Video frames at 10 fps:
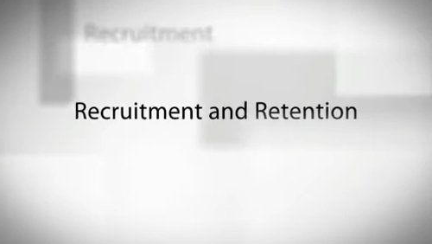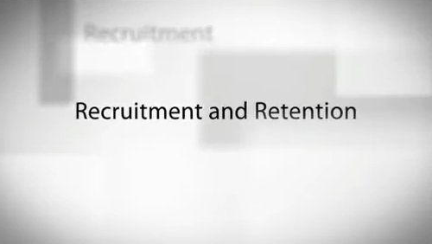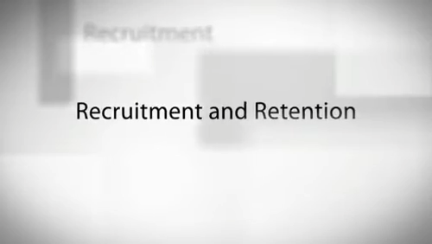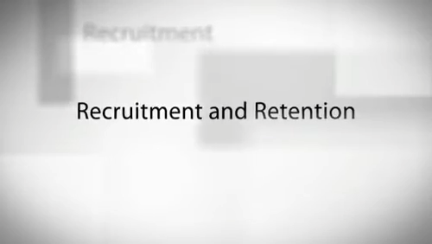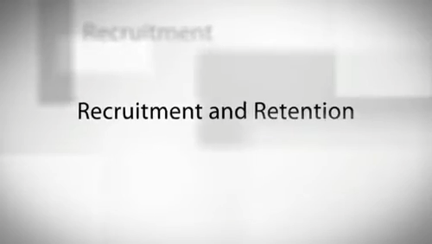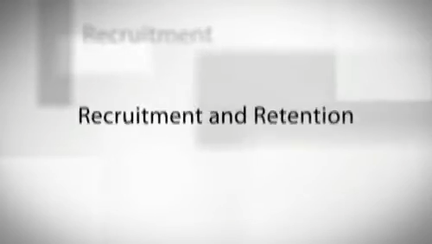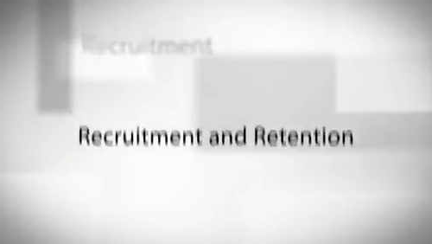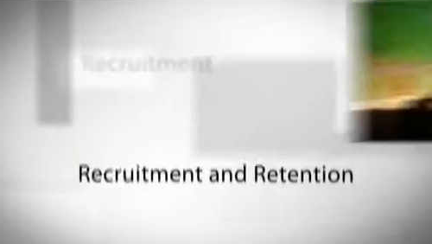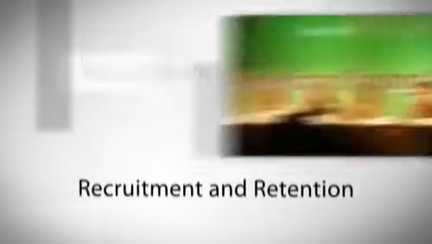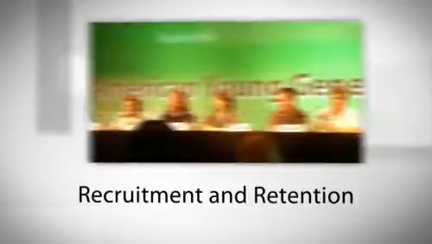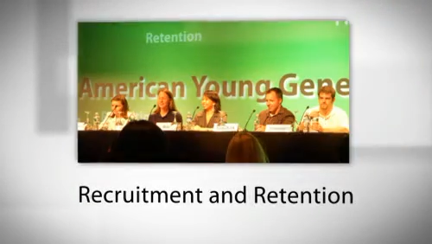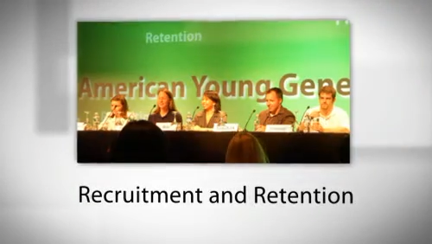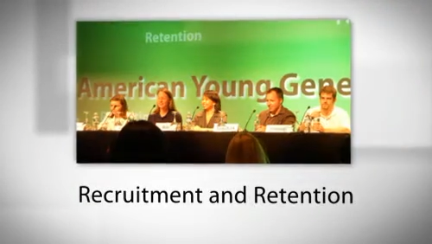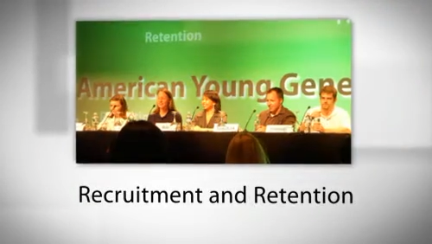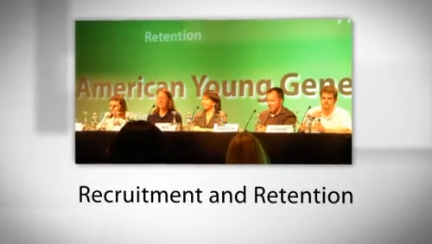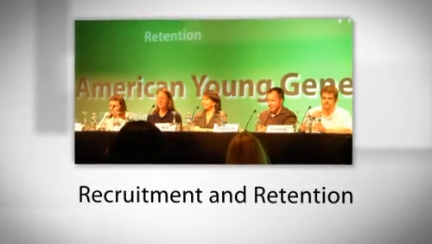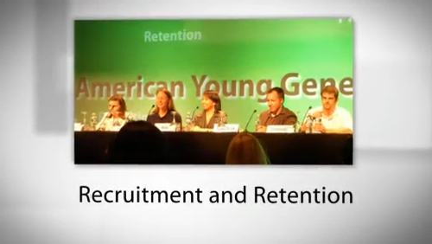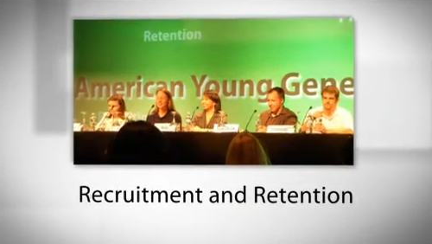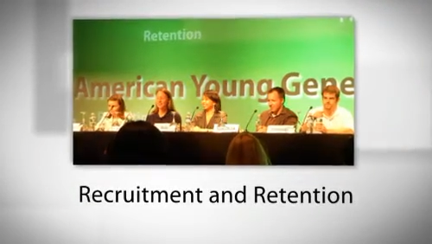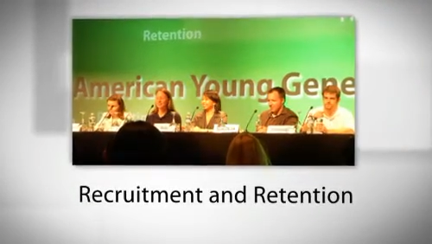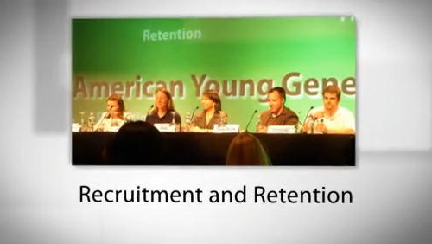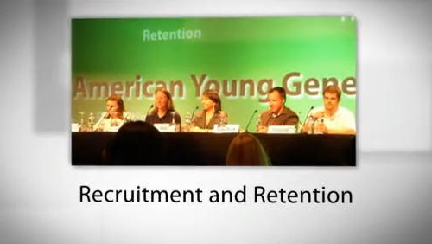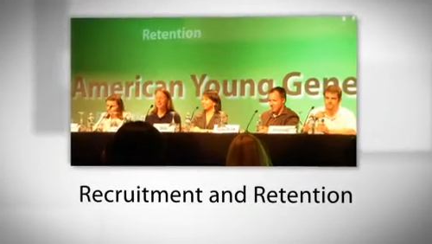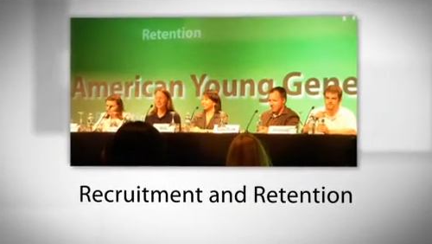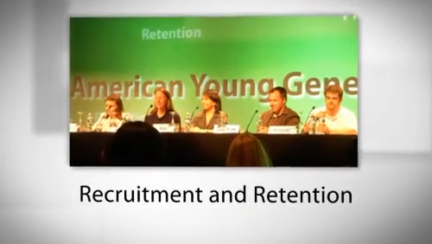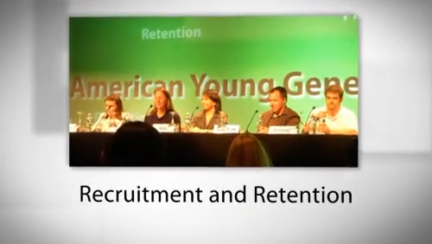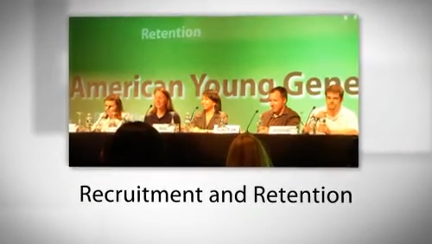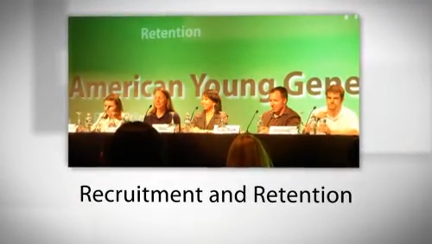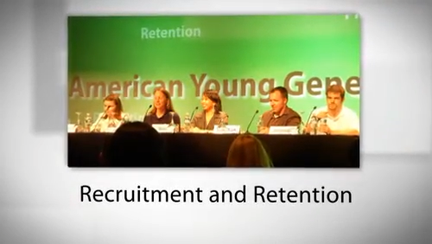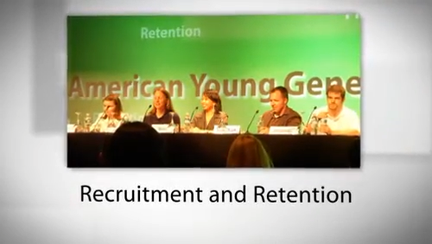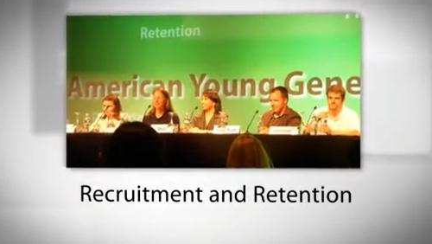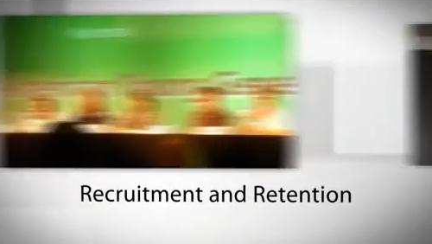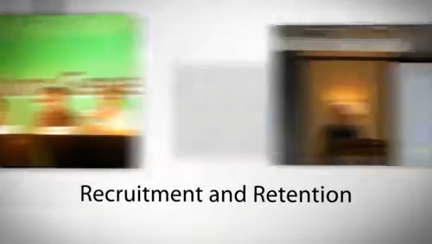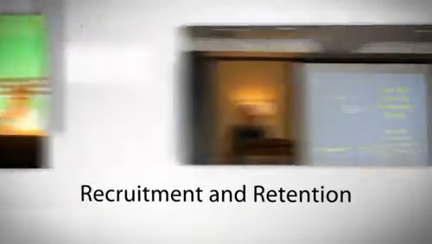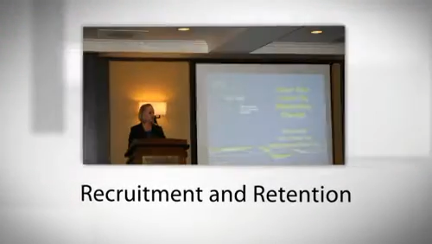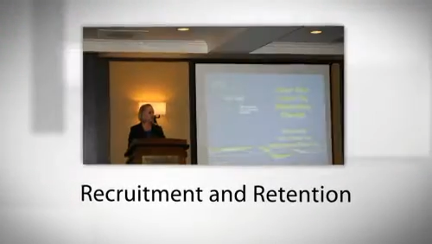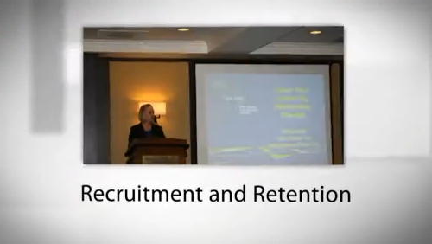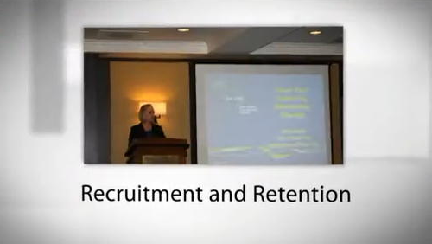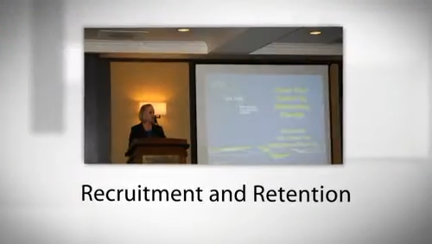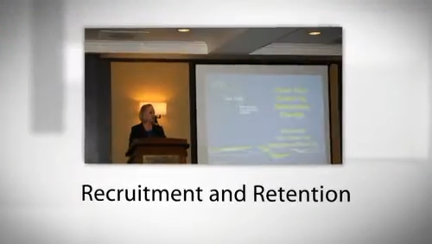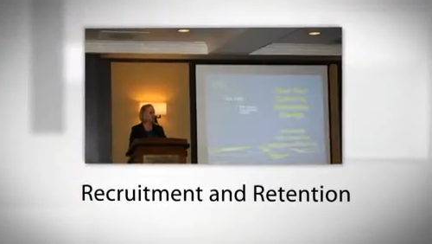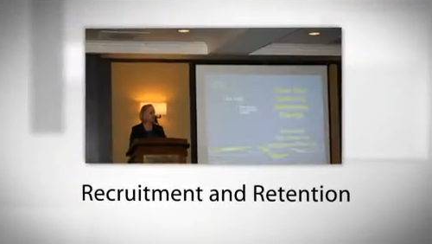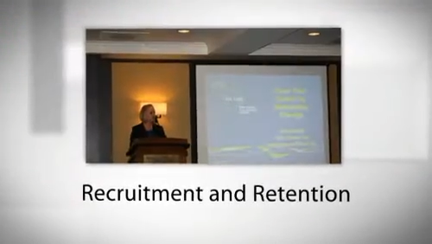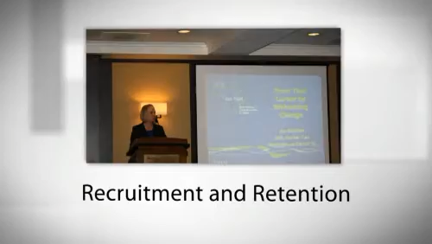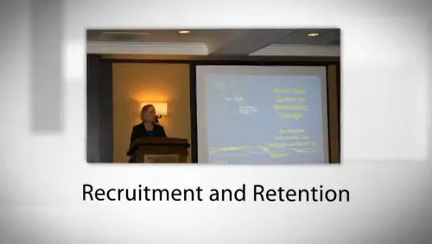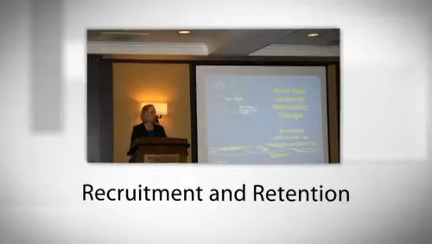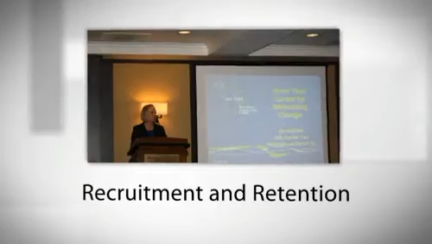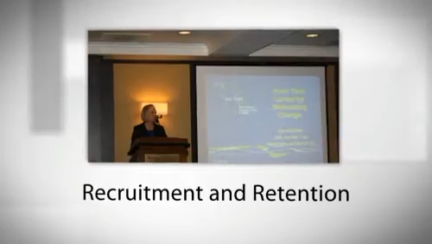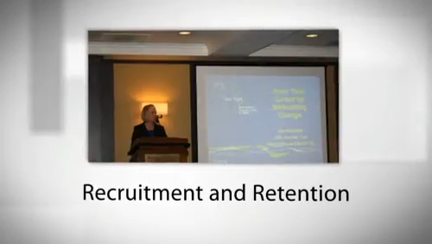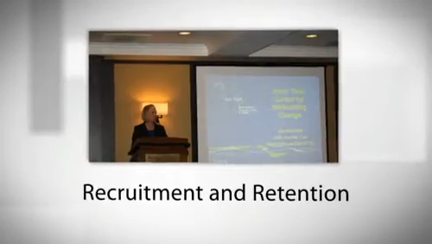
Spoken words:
[unreadable: no face in view]